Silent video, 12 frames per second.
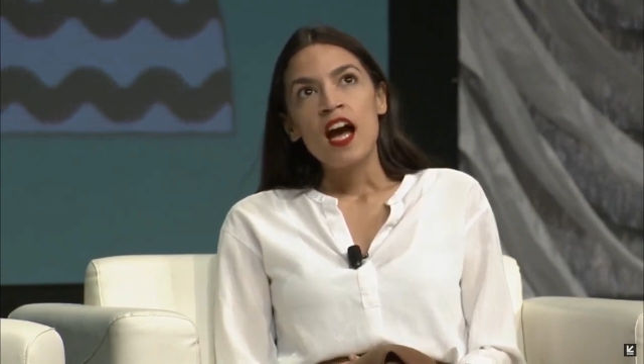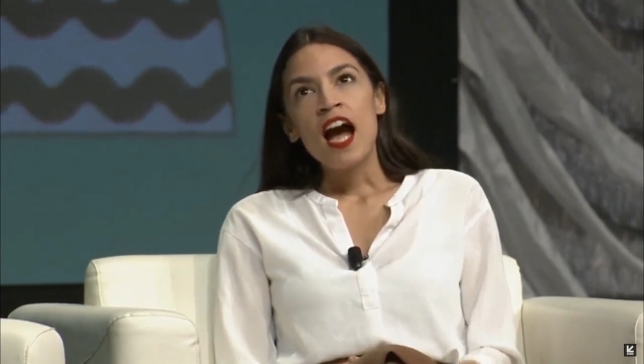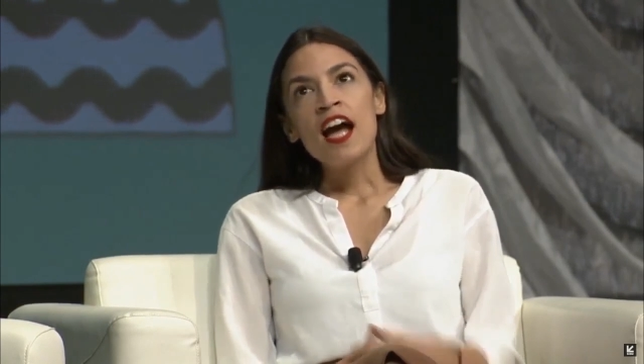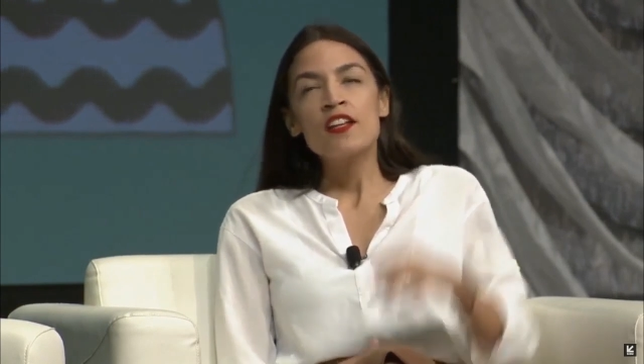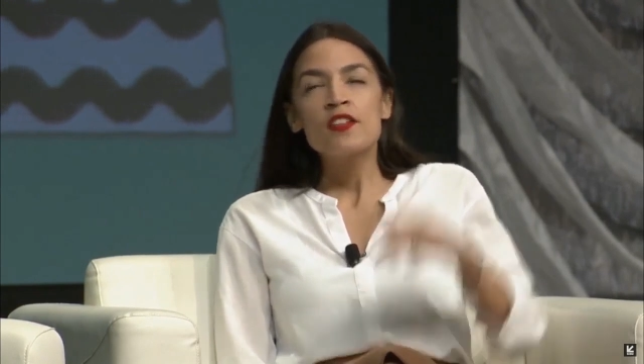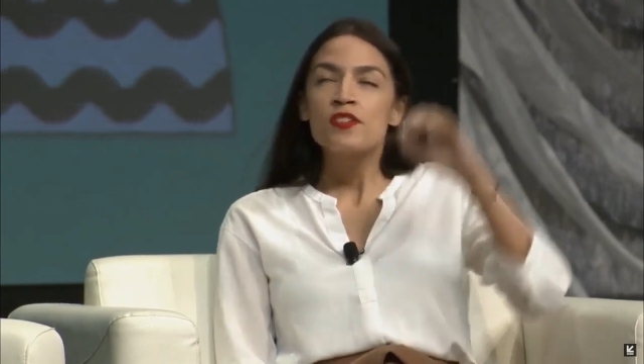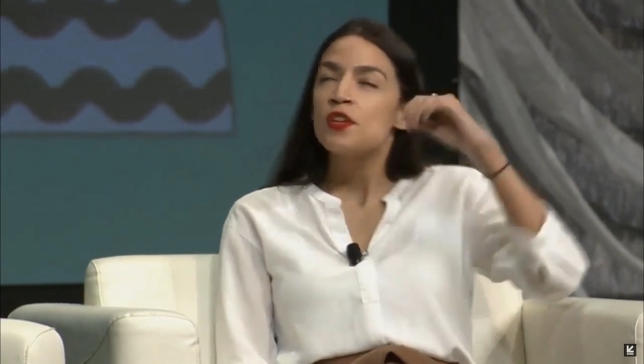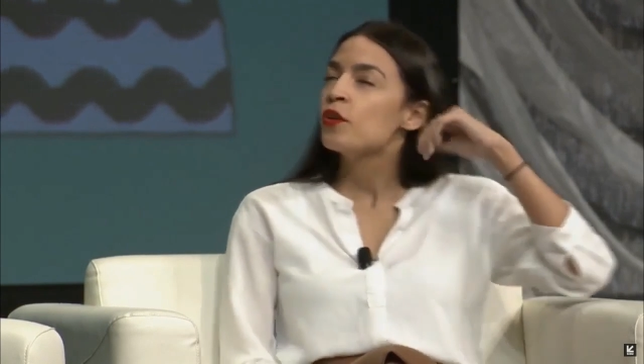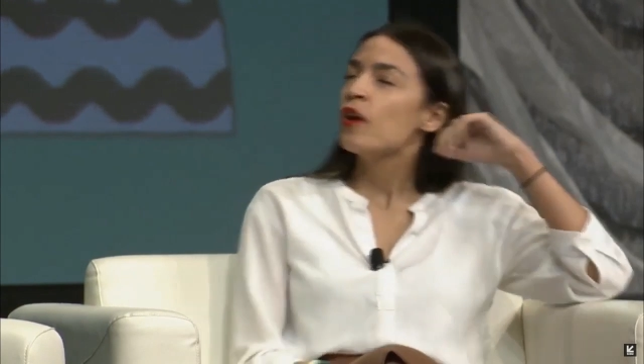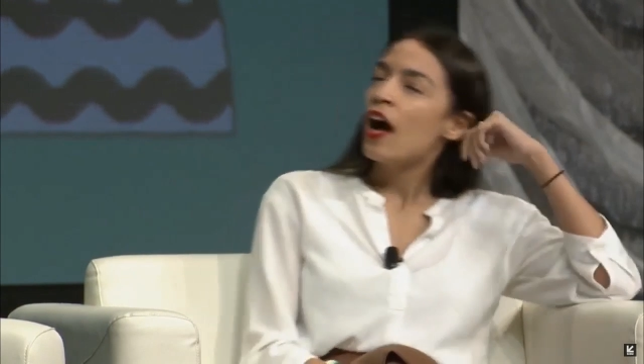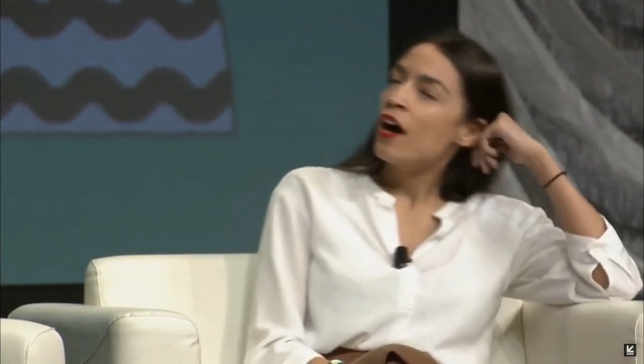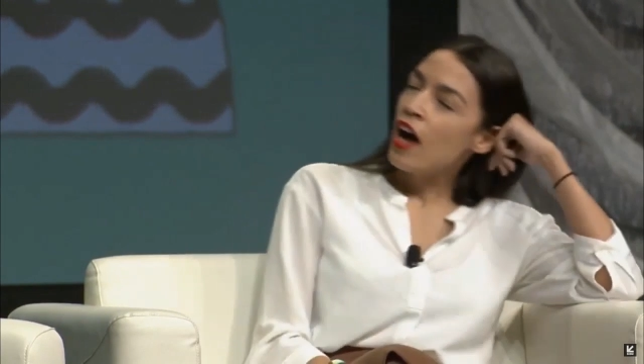
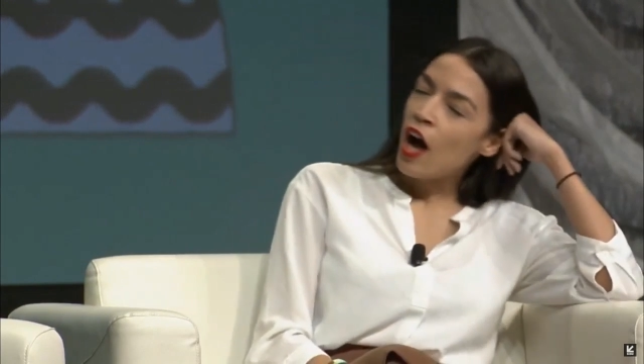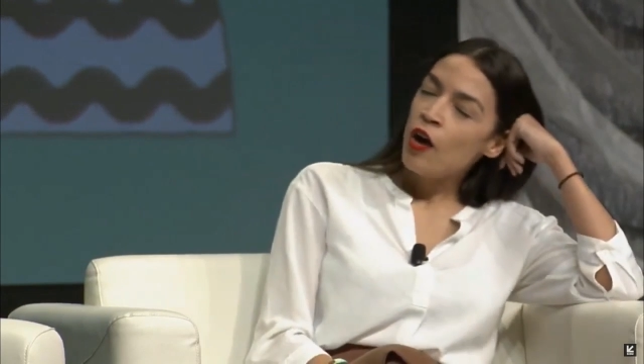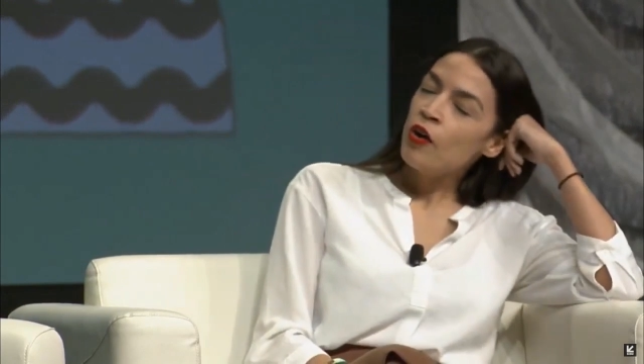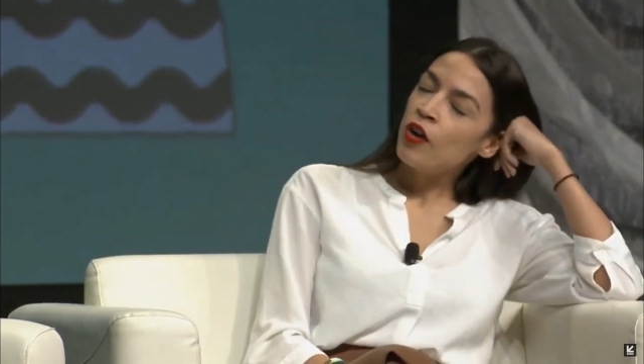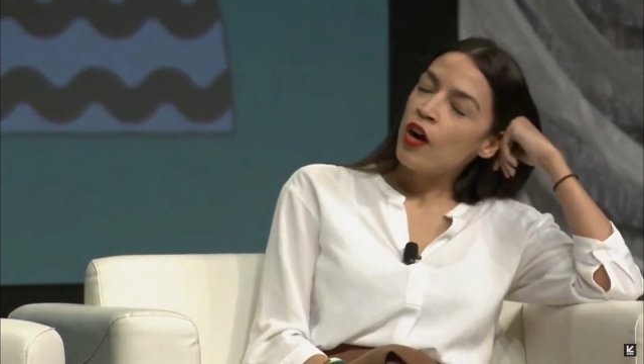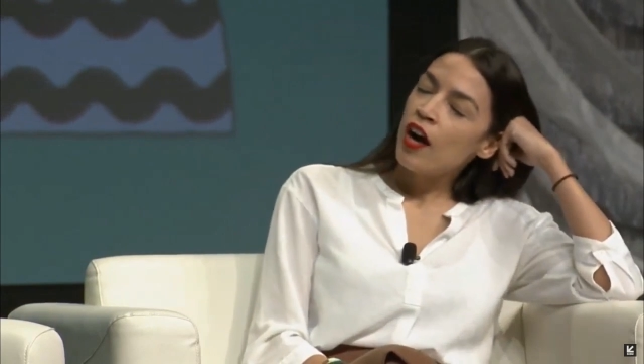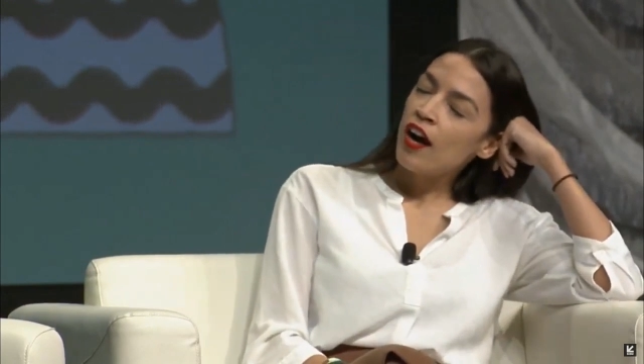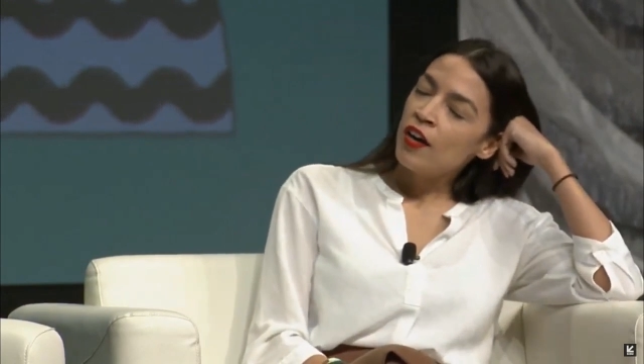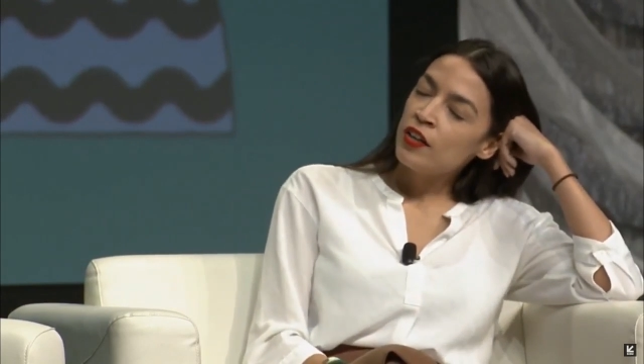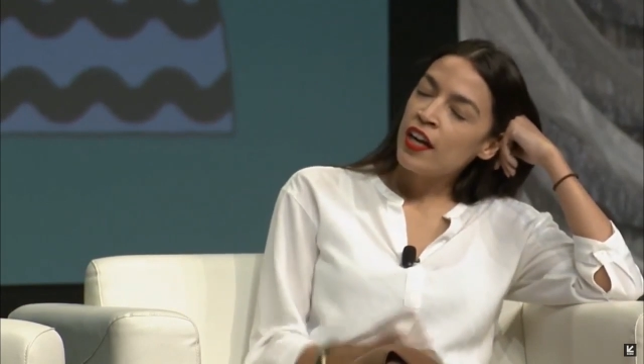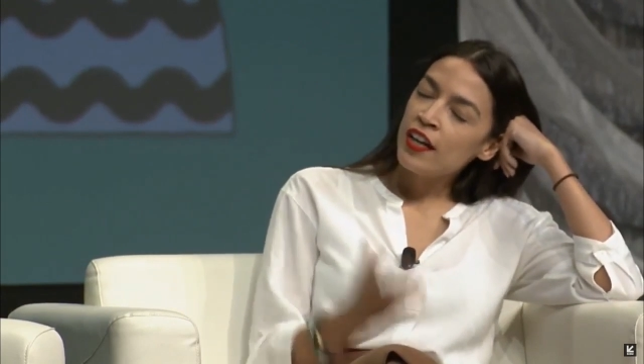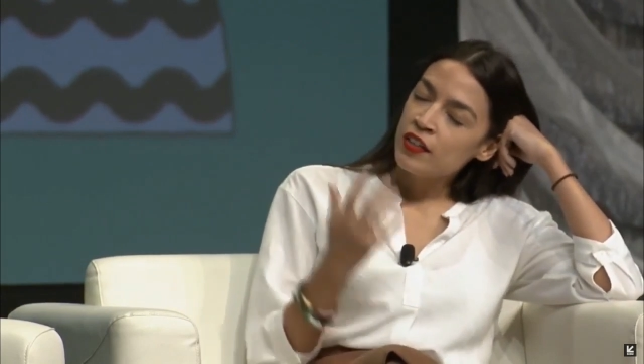
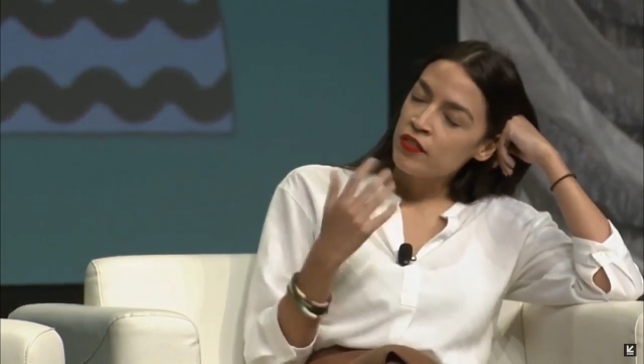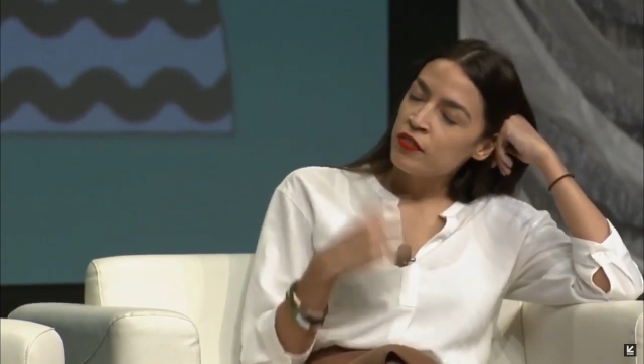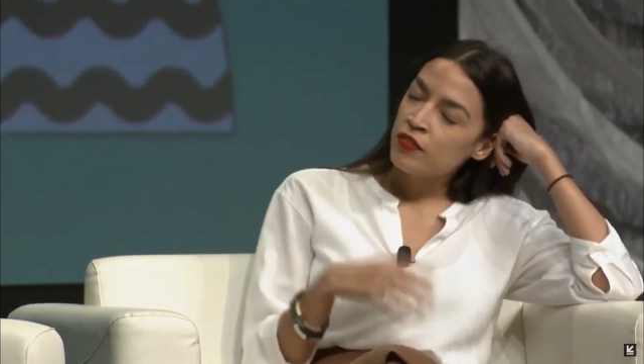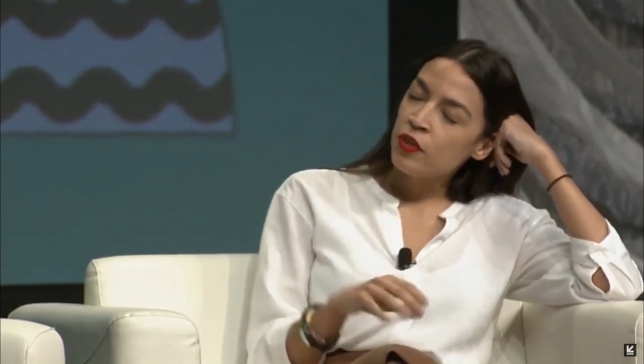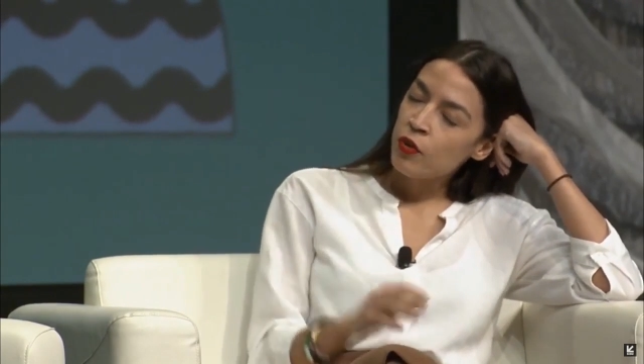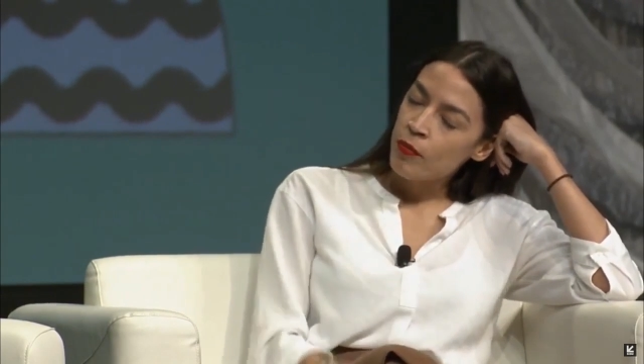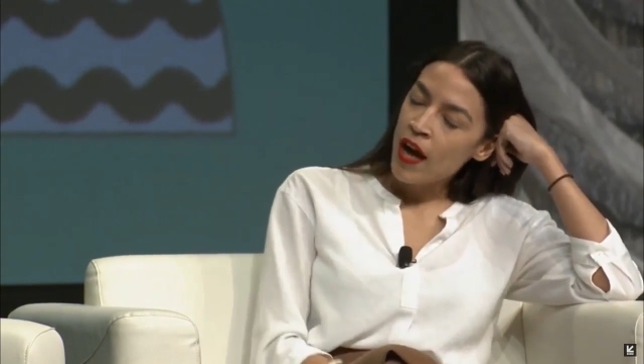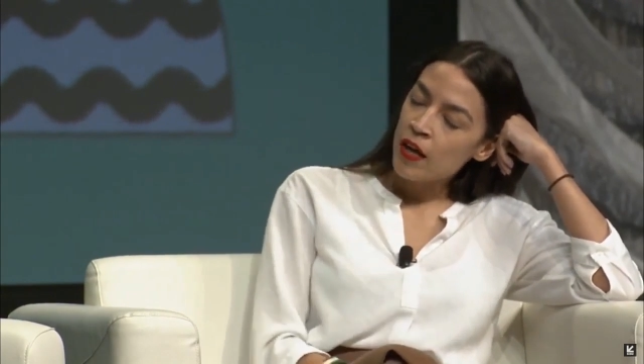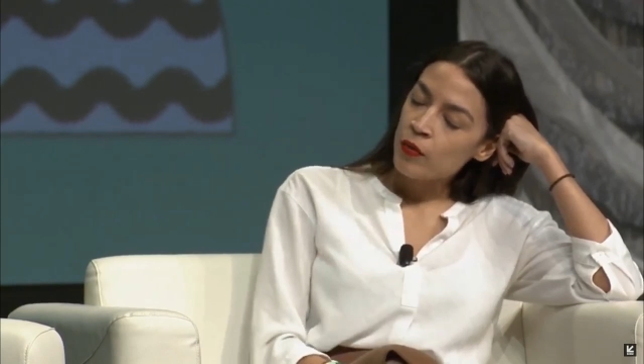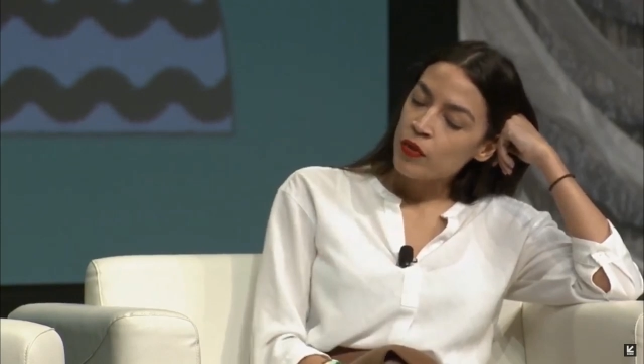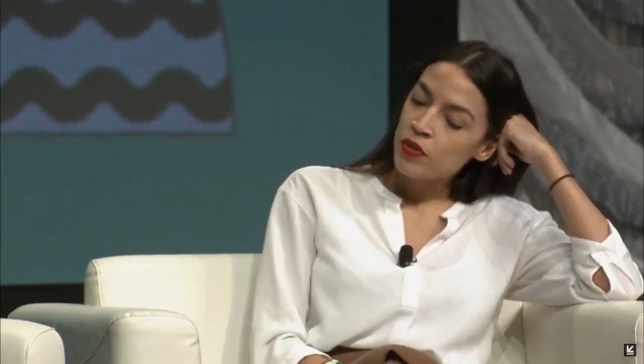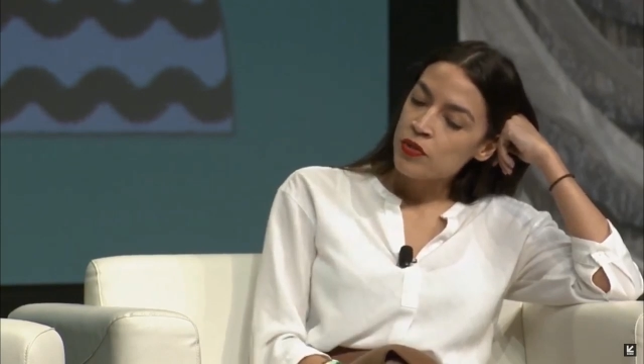I'll kind of go
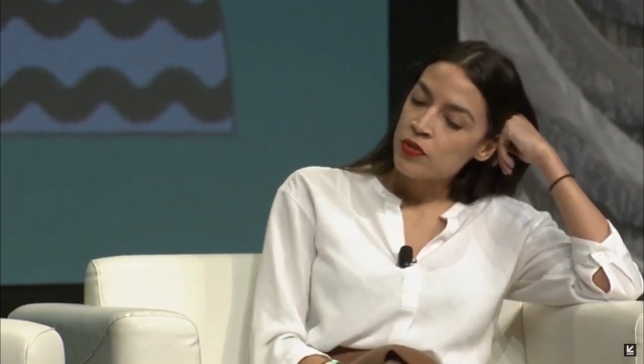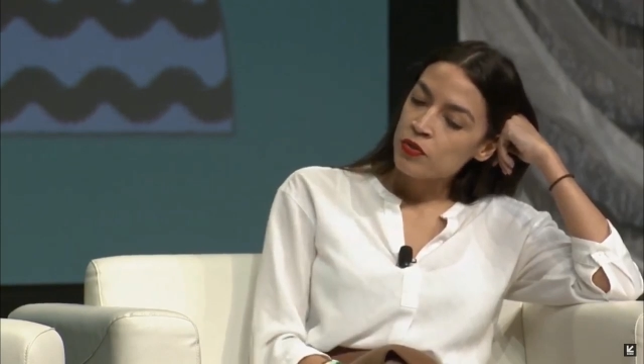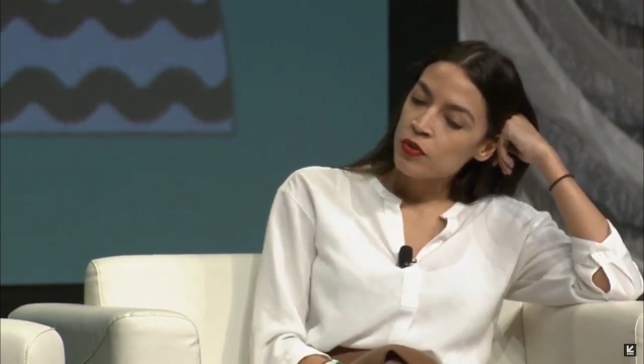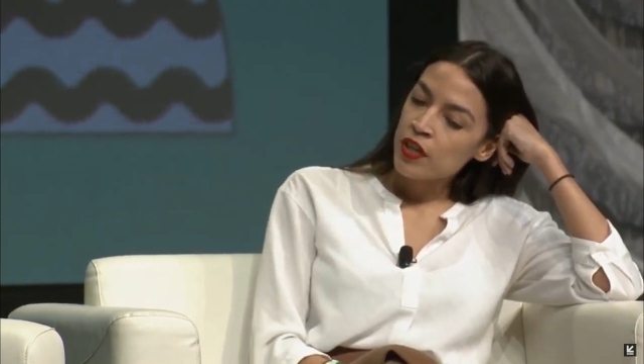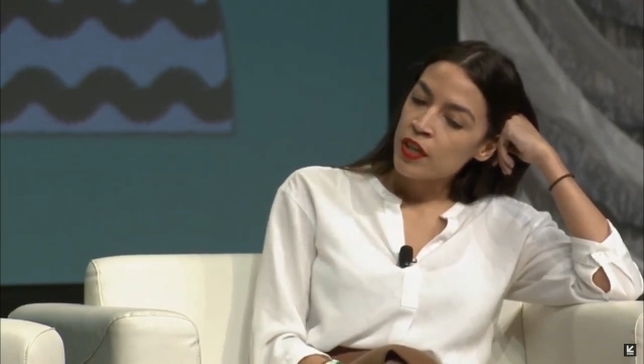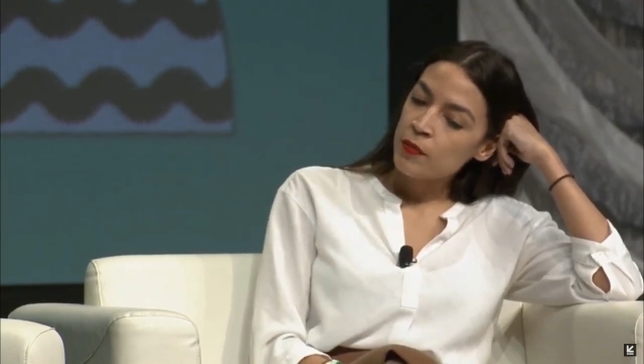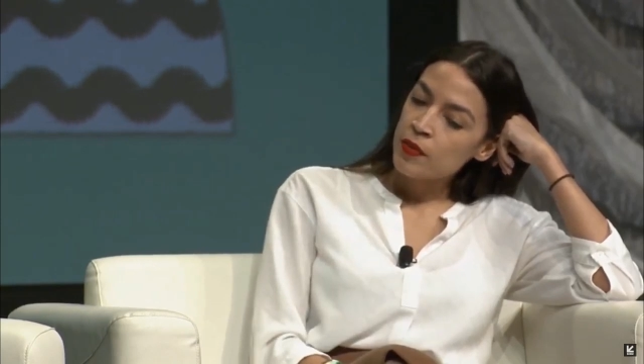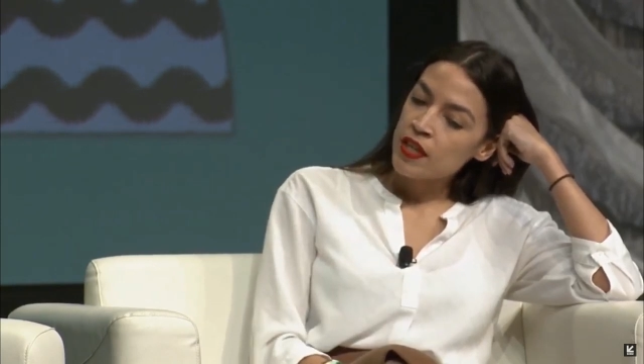back with a story,